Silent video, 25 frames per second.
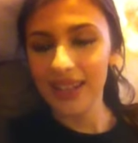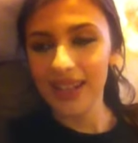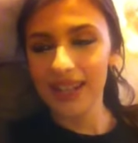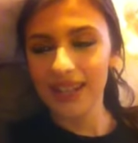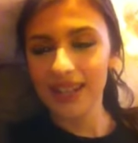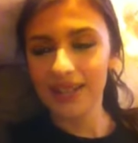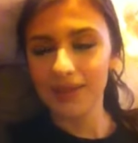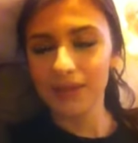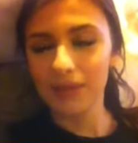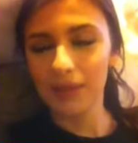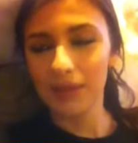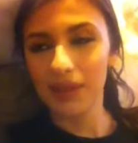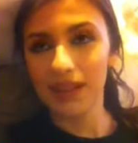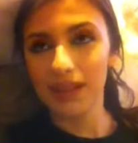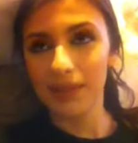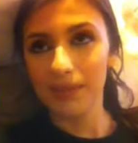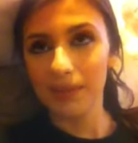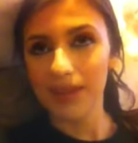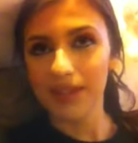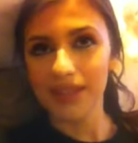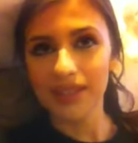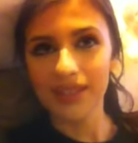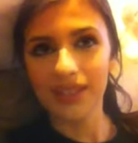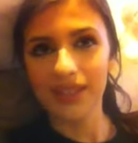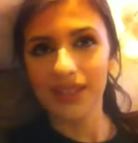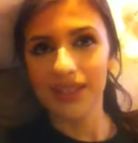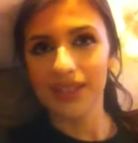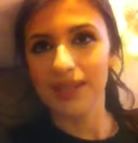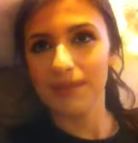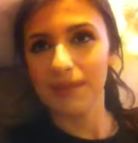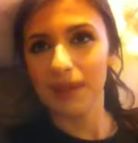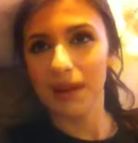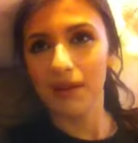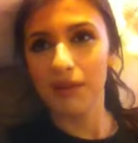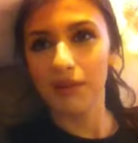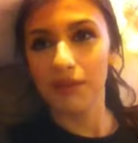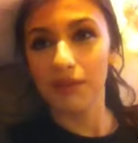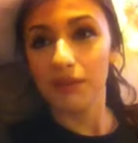It's one of the best things
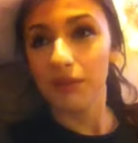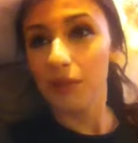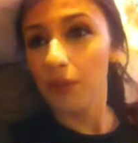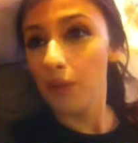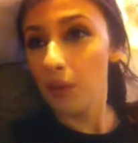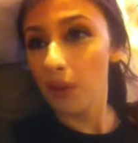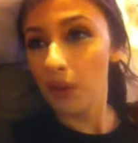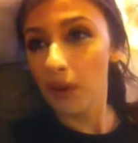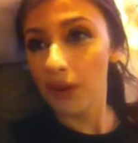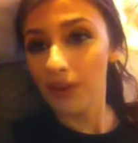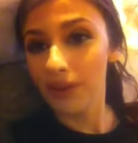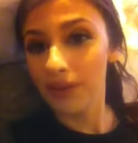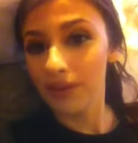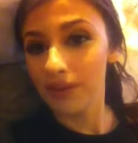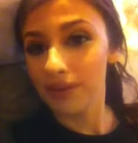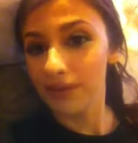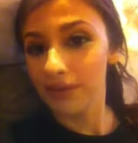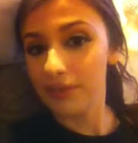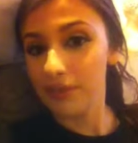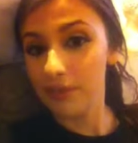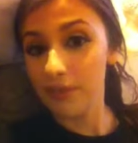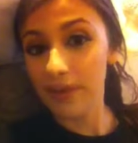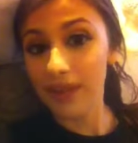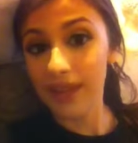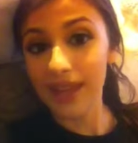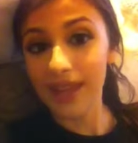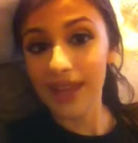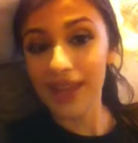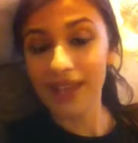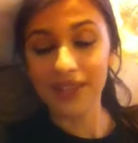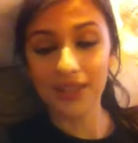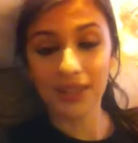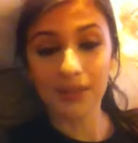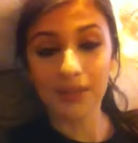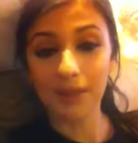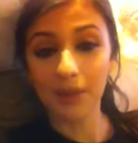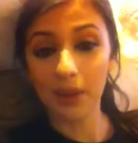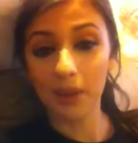about fall for me.
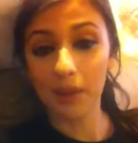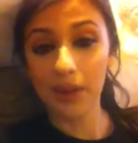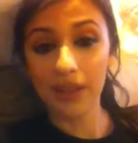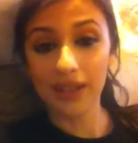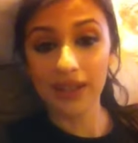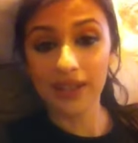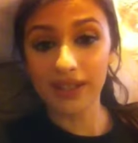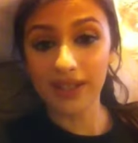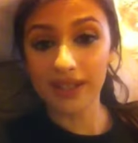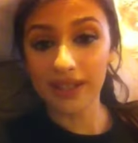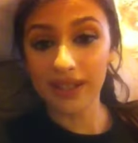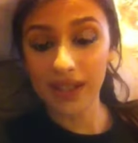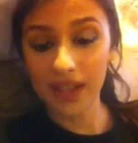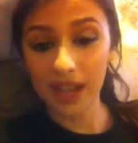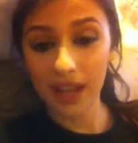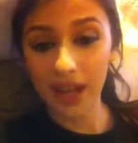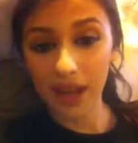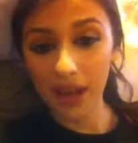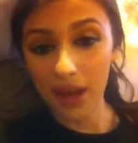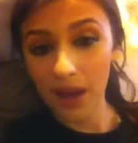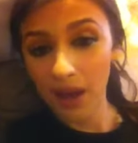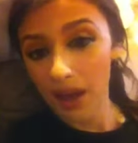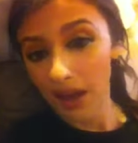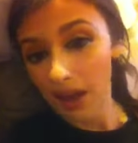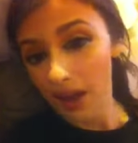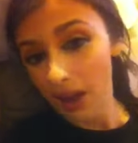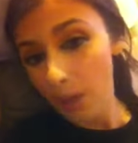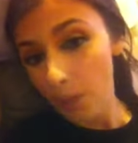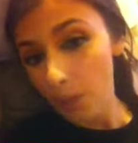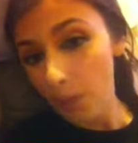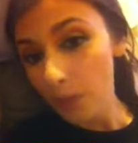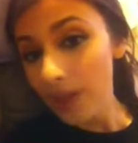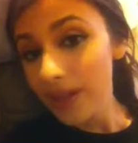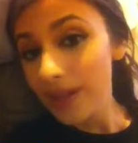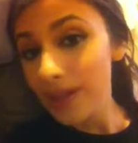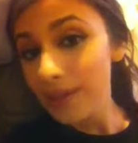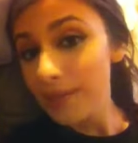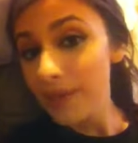It's going to be always
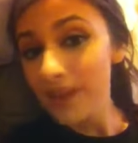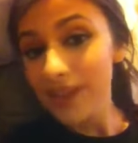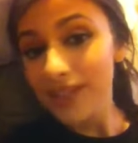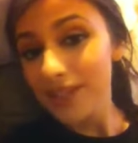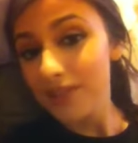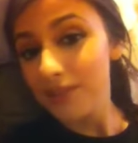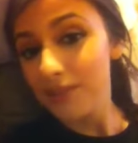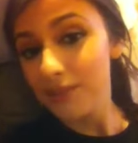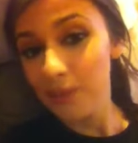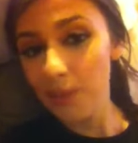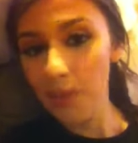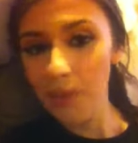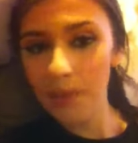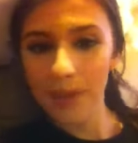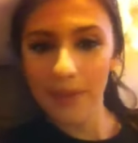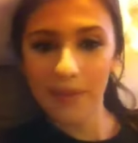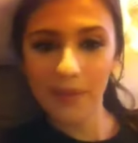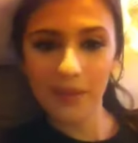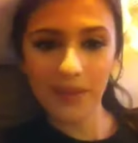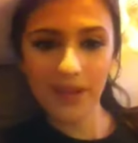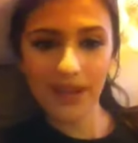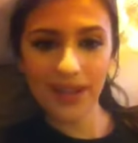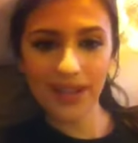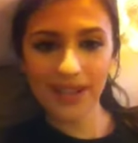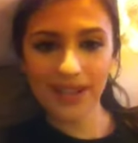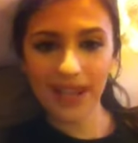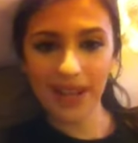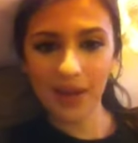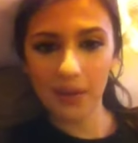one of the best fall memories.